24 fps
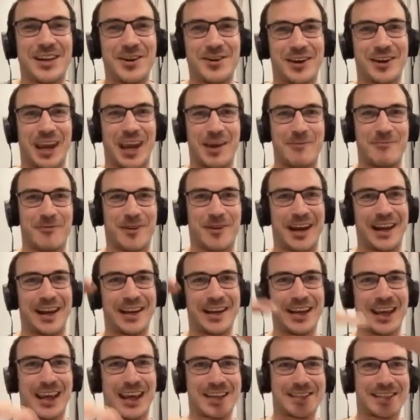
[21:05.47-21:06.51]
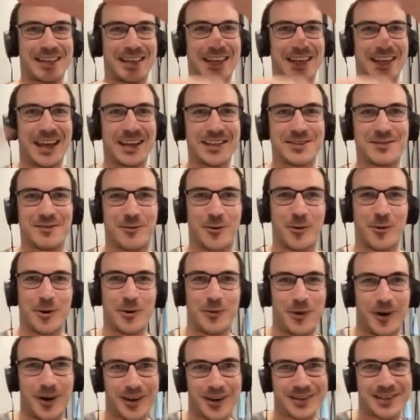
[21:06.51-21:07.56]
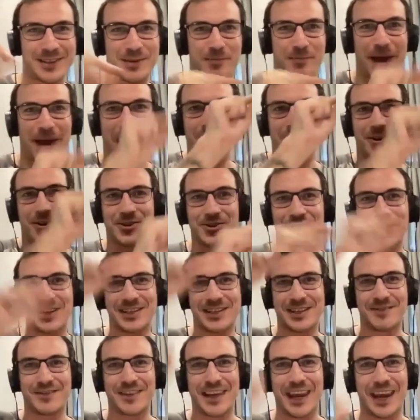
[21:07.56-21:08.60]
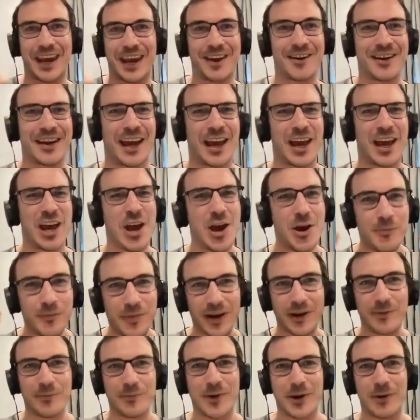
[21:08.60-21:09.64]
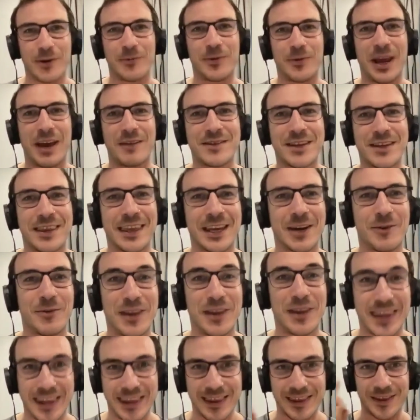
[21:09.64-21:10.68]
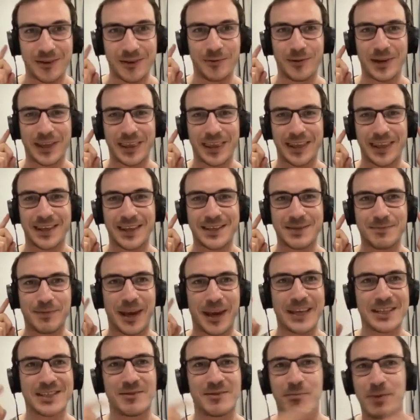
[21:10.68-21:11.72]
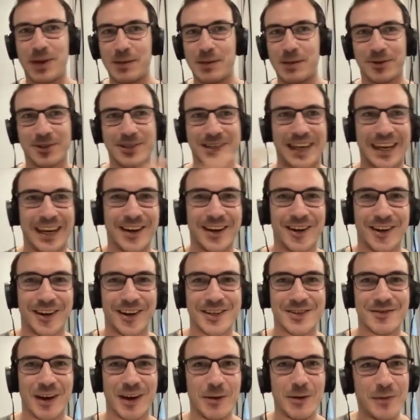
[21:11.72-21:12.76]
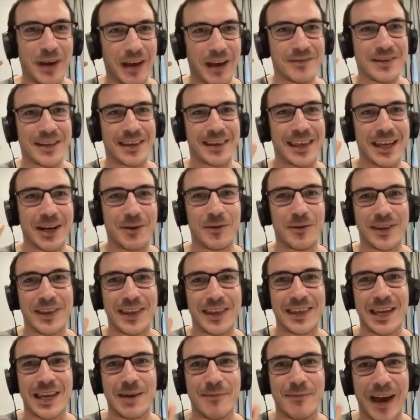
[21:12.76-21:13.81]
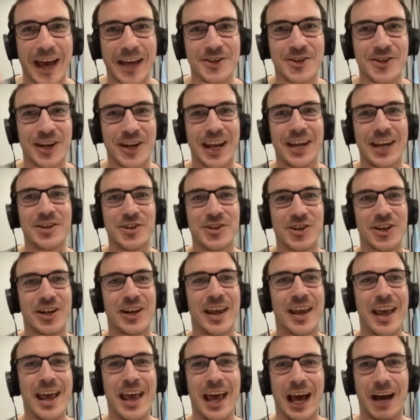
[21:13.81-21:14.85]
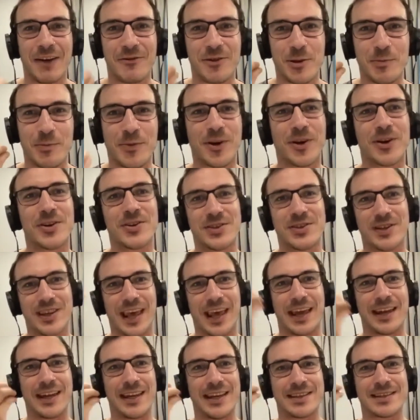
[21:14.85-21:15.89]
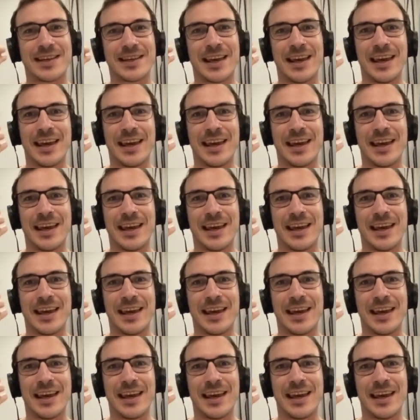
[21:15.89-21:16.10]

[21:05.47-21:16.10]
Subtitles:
game, right? It has four walls, the boundaries of the area, but we have to think within the space of people's ears, right? We have to think within the imagination of the person that is